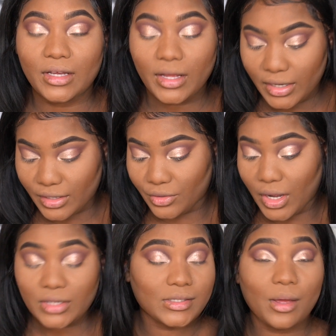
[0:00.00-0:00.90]
Y'all gotta go
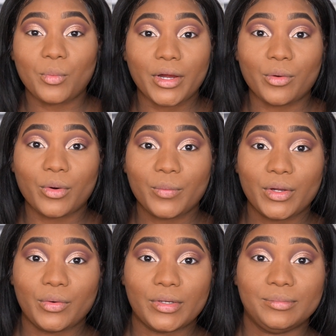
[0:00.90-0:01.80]
out somewhere. Where are we
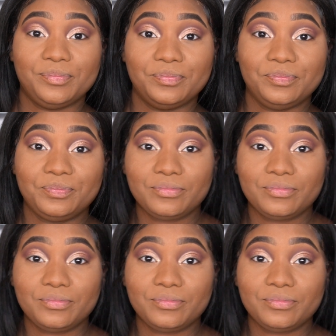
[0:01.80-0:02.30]
going? Hmm?